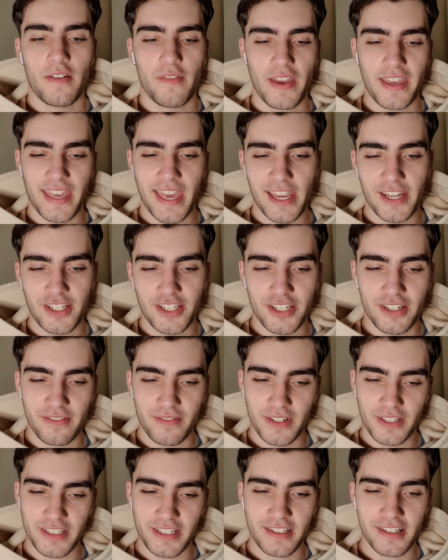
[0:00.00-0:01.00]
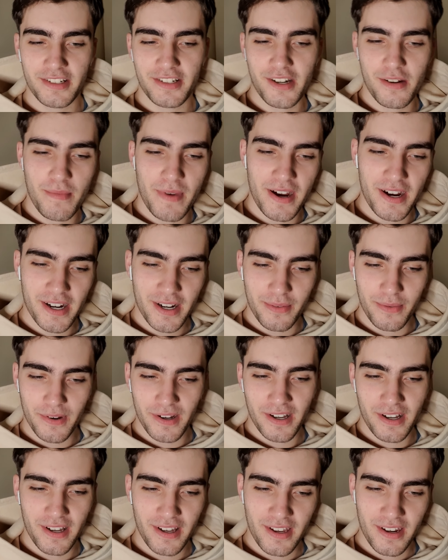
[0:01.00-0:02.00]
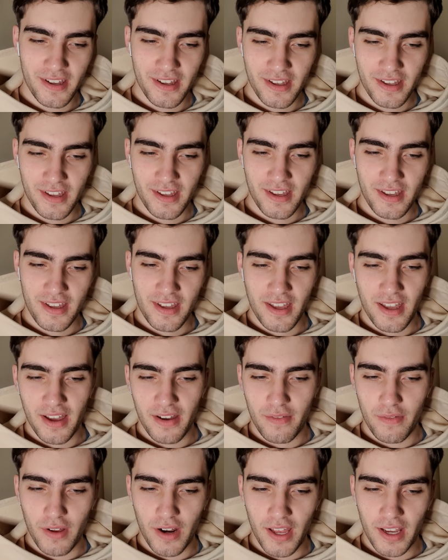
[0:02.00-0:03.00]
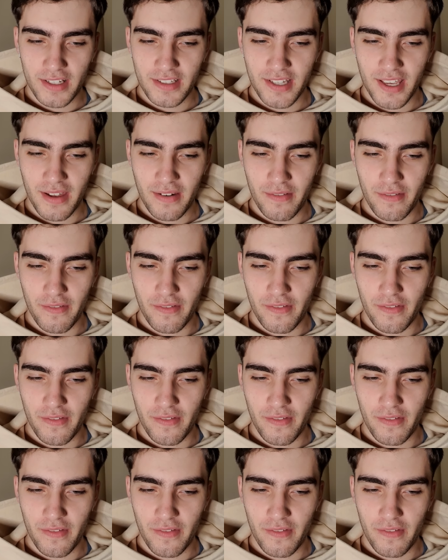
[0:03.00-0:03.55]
Vacation feels like such an American word. I feel like saying